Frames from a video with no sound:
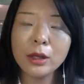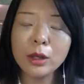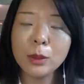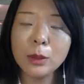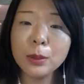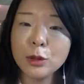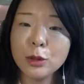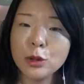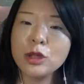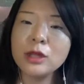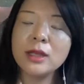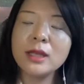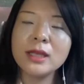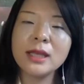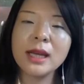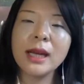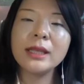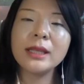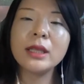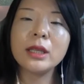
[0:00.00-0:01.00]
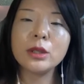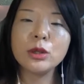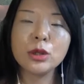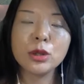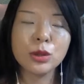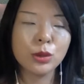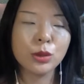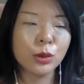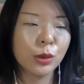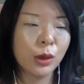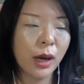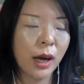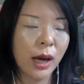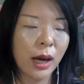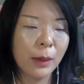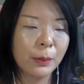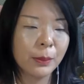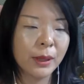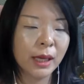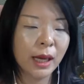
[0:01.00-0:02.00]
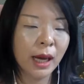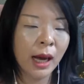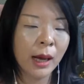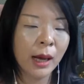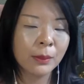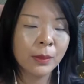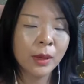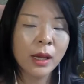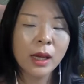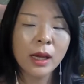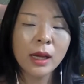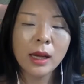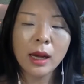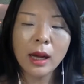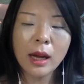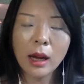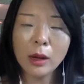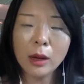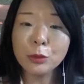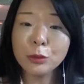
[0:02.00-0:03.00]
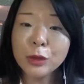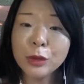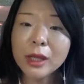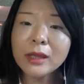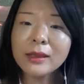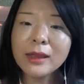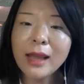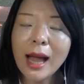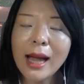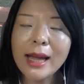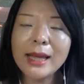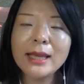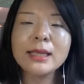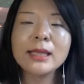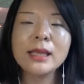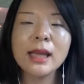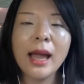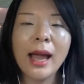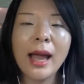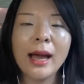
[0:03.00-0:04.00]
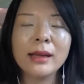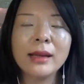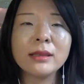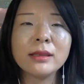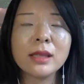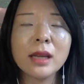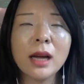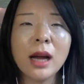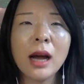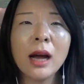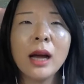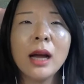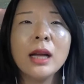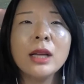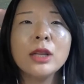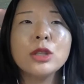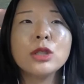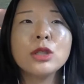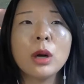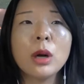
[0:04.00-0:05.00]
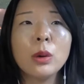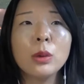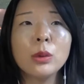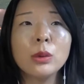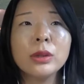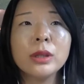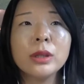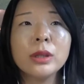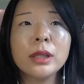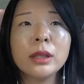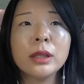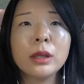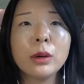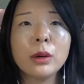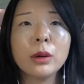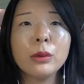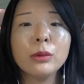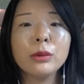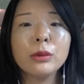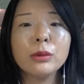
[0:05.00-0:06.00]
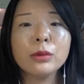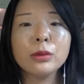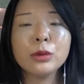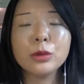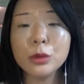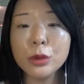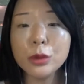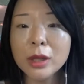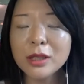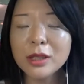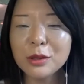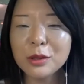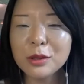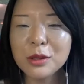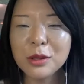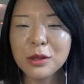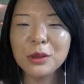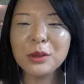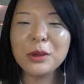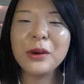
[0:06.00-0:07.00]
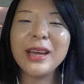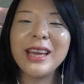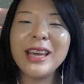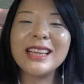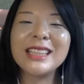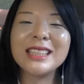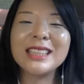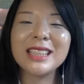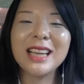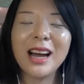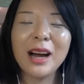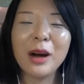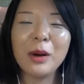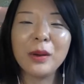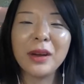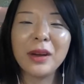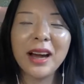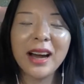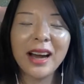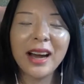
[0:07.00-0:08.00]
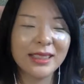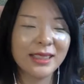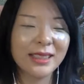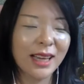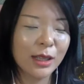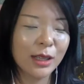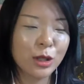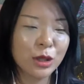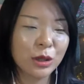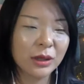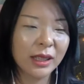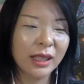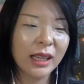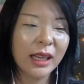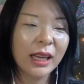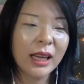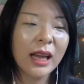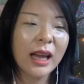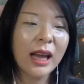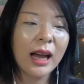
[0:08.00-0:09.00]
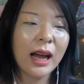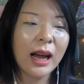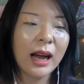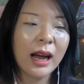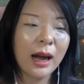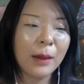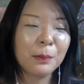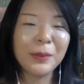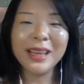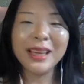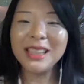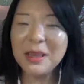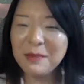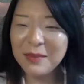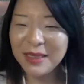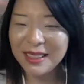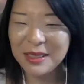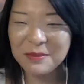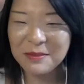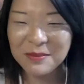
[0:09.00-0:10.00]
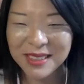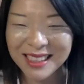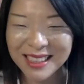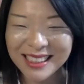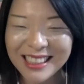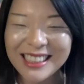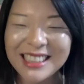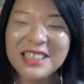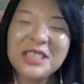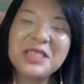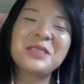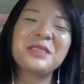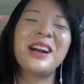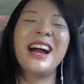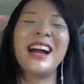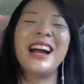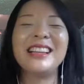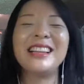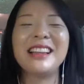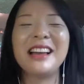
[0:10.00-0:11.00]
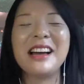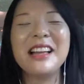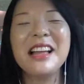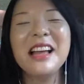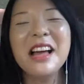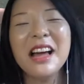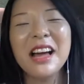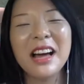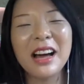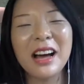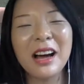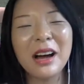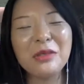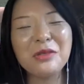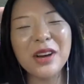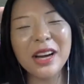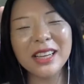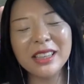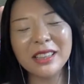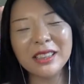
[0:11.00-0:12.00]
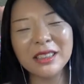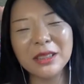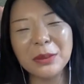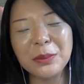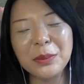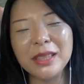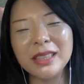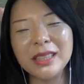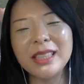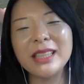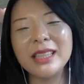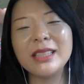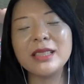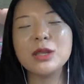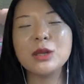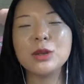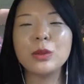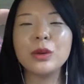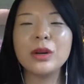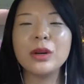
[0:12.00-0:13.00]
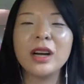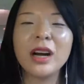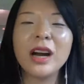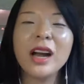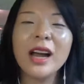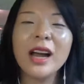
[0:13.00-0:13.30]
pushing this idea to become realized. And so during those 2 weeks, we had actually many meetings, right? Regular meetings where